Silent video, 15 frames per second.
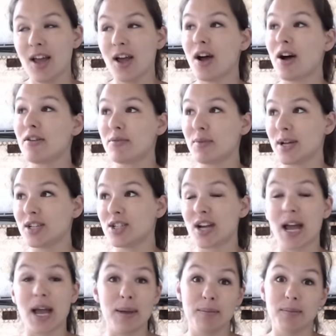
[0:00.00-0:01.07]
of which
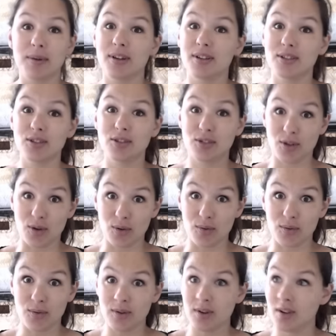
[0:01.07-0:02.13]
I'm
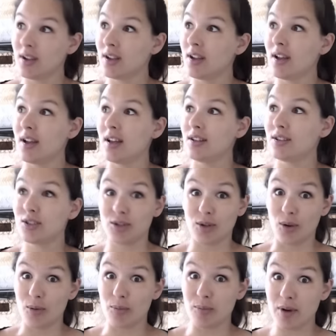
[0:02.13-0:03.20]
so,
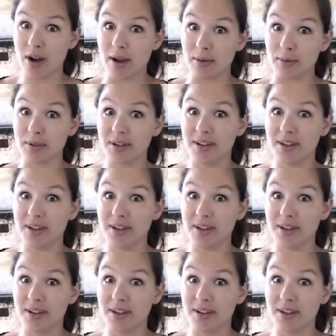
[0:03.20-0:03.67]
so proud.